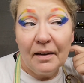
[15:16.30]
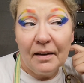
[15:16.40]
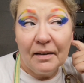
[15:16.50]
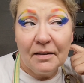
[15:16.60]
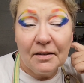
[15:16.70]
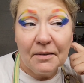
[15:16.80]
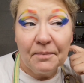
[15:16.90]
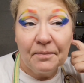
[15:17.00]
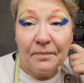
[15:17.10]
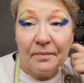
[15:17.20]
and
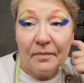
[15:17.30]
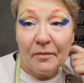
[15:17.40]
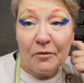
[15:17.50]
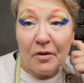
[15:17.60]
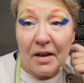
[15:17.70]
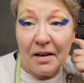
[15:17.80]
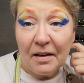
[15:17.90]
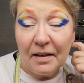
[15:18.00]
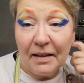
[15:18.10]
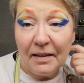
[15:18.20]
for that
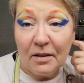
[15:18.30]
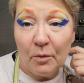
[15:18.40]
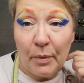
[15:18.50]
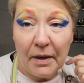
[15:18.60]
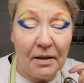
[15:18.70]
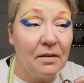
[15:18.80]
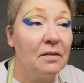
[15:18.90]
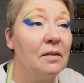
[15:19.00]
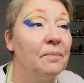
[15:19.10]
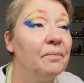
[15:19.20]
I need a
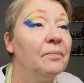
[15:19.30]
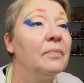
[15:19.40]
base.